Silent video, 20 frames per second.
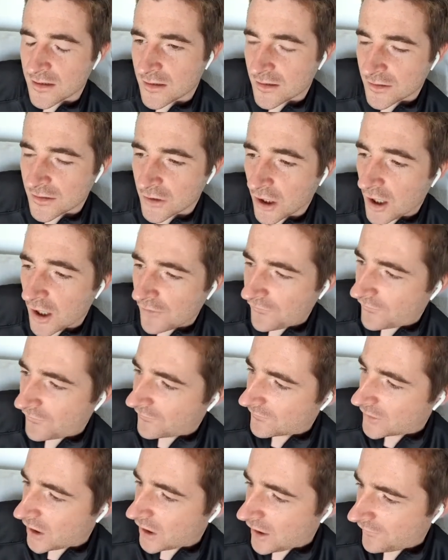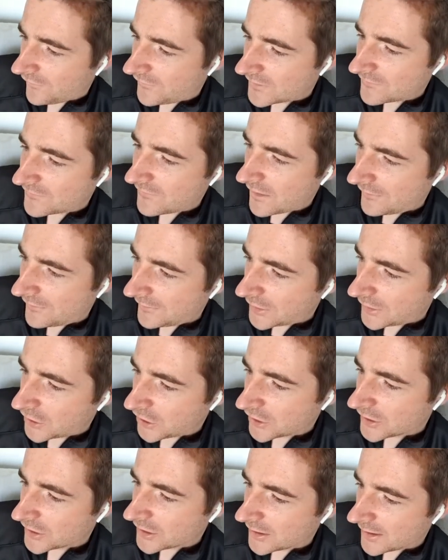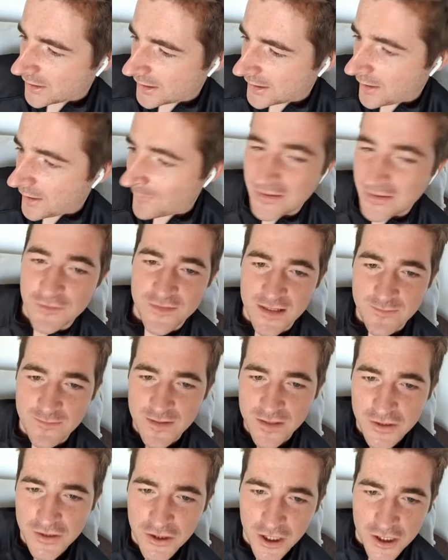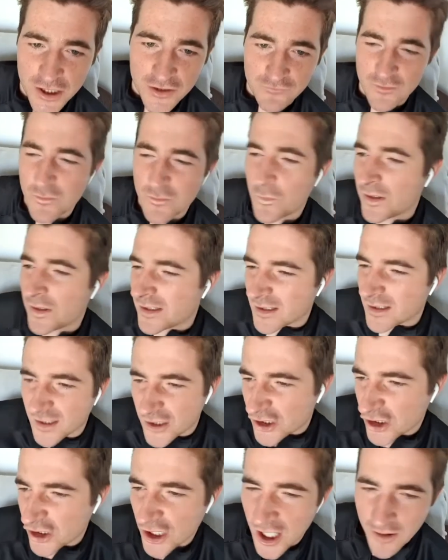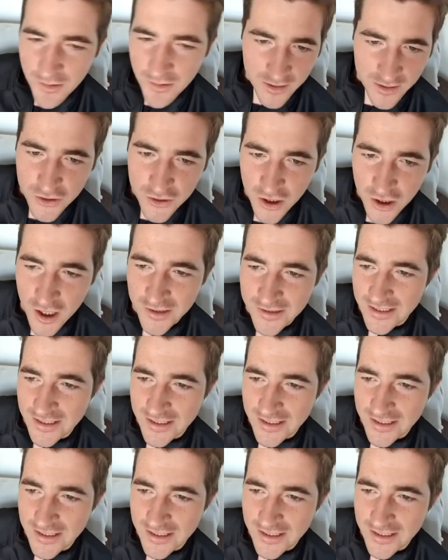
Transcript: Garth is very good at you see him in the changing room when he's like shouting and chanting.